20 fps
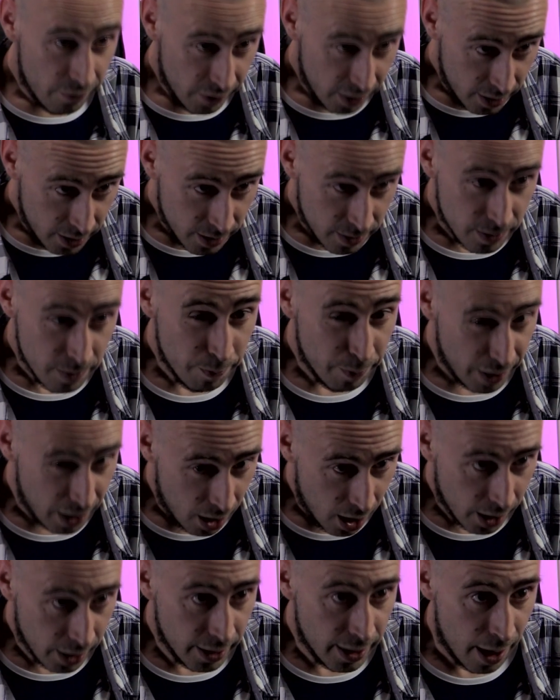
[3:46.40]
think it's a bit
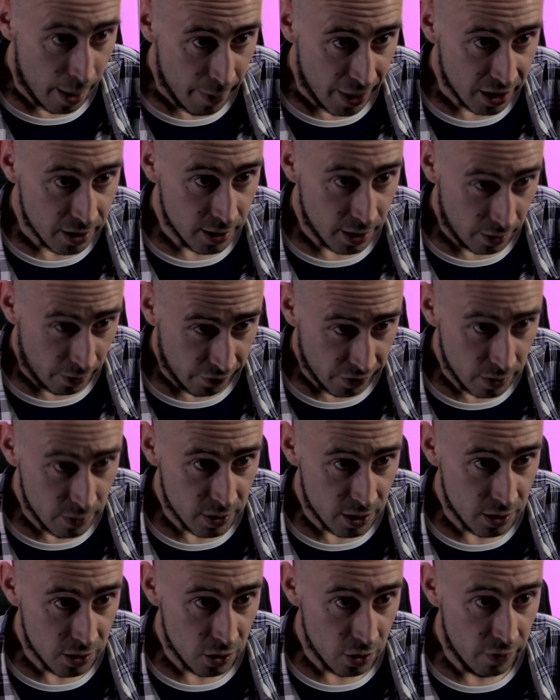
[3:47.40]
longer than that. But I think it
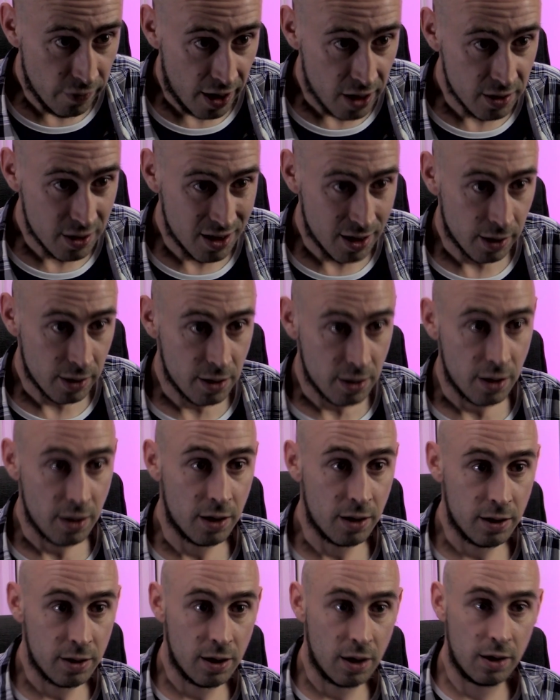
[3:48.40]
was in
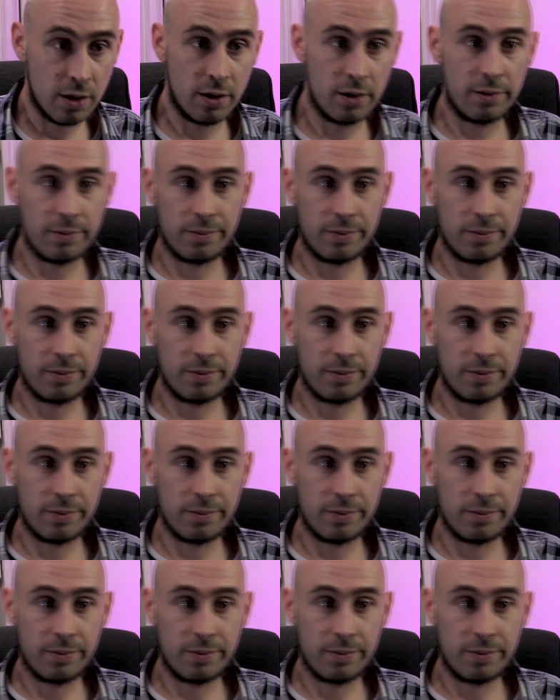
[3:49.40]
2016. He said it.